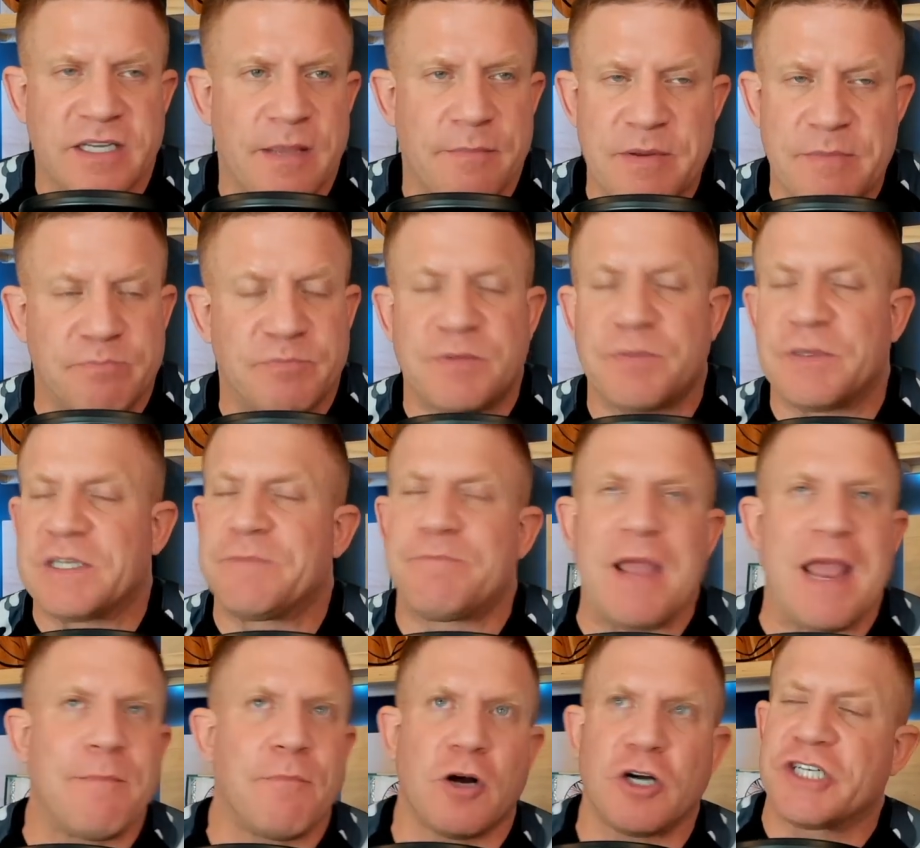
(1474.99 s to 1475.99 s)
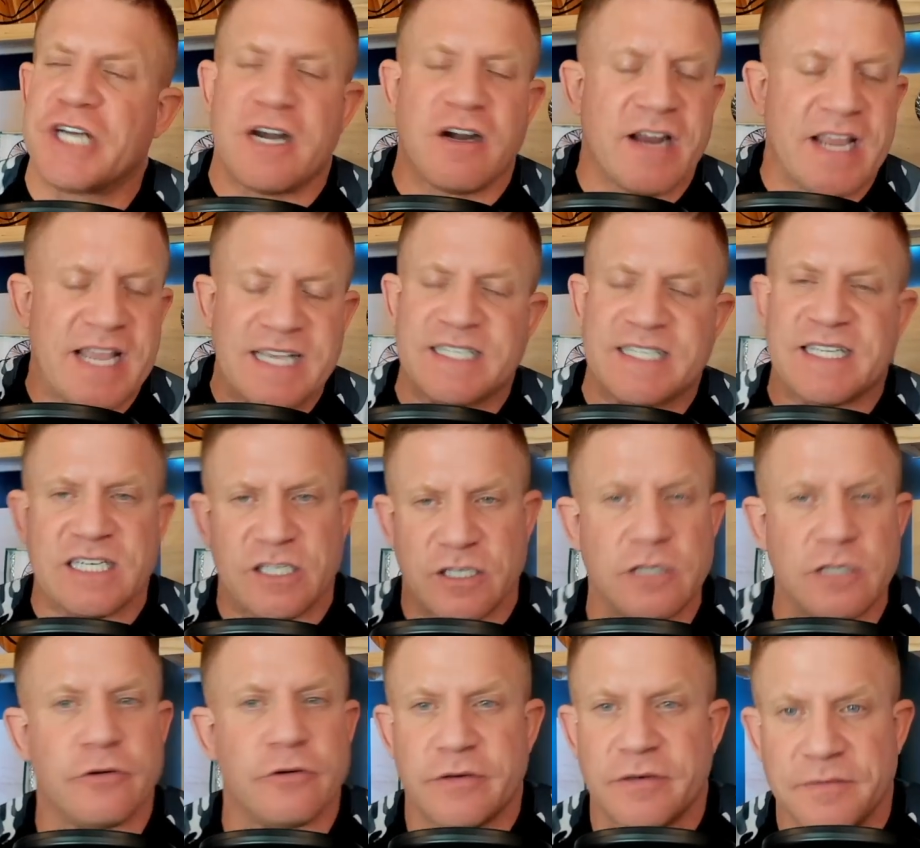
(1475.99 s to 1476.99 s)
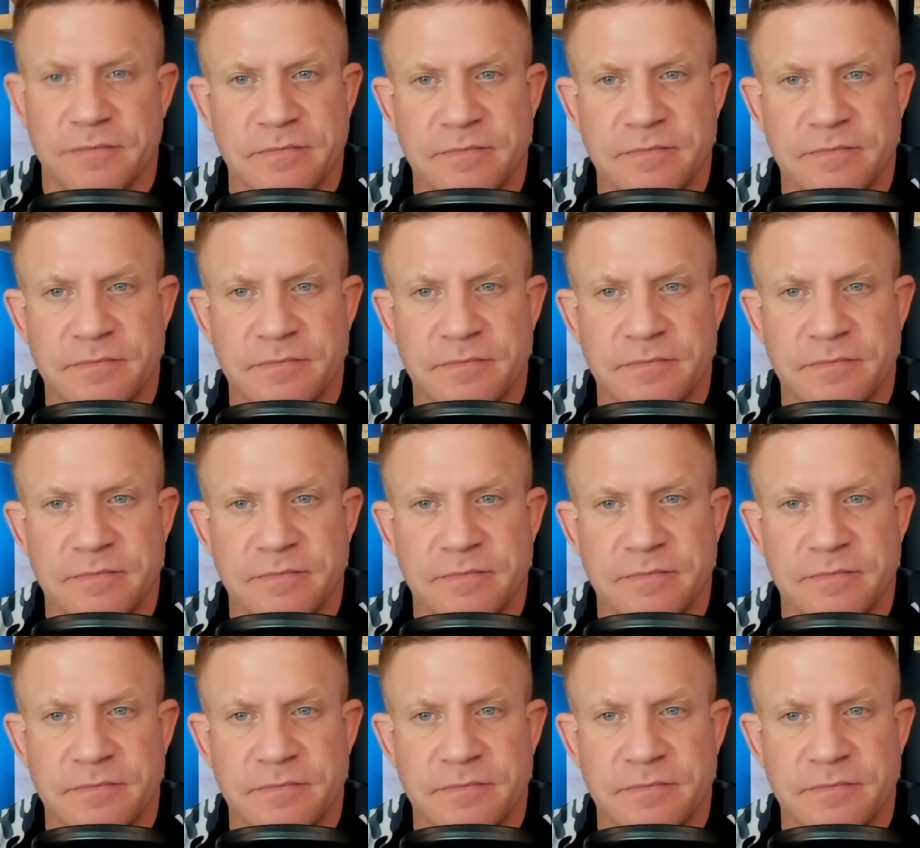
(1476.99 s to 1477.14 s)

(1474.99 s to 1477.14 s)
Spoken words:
I mean, Bam Margera is this dude.